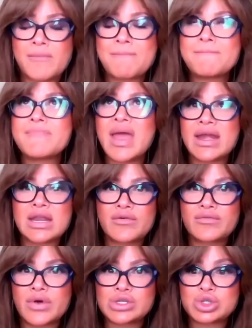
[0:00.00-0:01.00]
Many
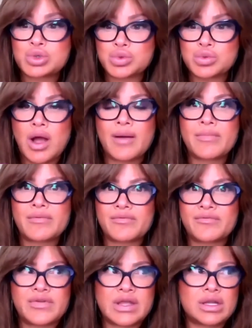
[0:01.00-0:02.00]
of us grew up
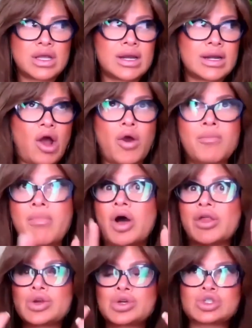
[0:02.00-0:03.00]
feeling our
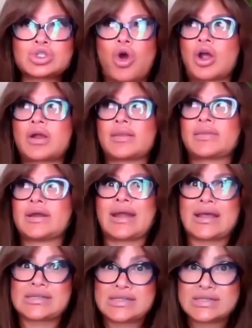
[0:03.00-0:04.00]
mothers are the
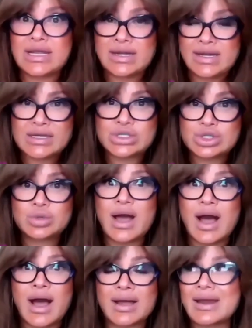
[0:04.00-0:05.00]
next thing next to
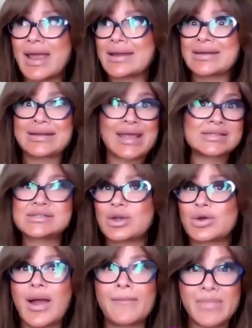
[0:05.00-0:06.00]
God. And yes,
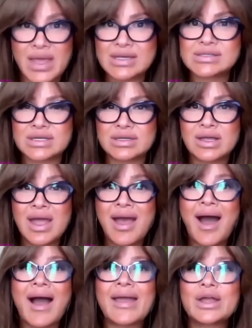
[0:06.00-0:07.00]
they're amazing.
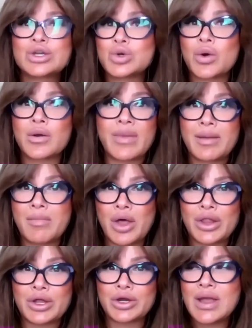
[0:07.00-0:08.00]
I adore my
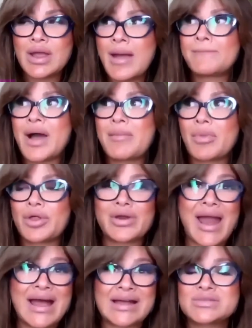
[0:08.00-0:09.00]
mother. My mother
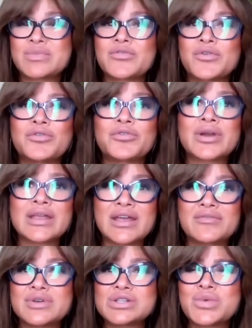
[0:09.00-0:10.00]
asked me for
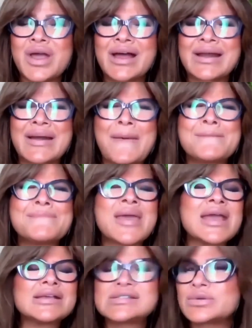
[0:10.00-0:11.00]
forgiveness. We had an
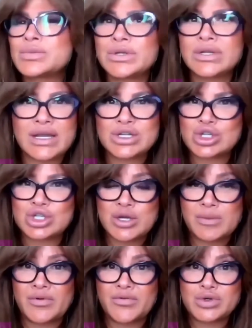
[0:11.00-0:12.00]
amazing
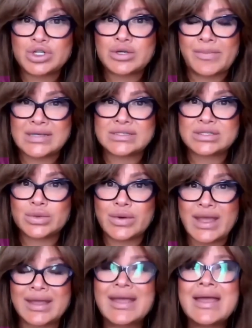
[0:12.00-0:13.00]
relationship before she passed
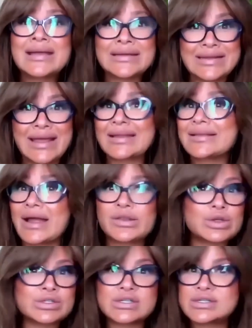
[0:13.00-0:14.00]
away. Yet that
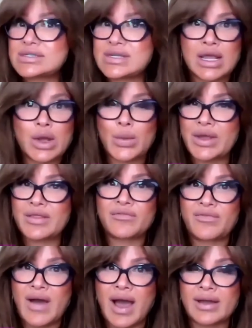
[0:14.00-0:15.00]
doesn't take away the
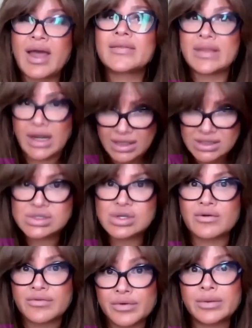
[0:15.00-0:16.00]
fact that I
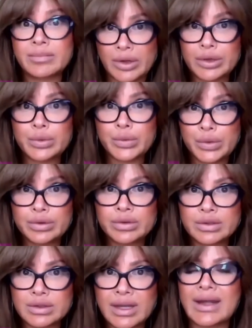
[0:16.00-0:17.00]
suffered the mother wound
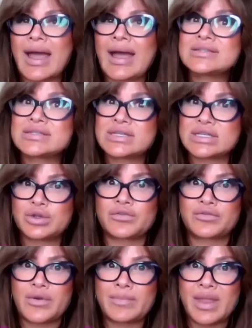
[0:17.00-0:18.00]
and I had to heal
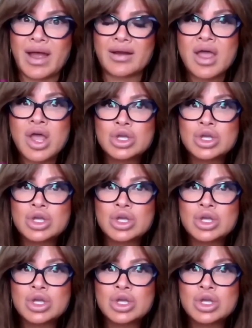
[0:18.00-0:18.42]
from that.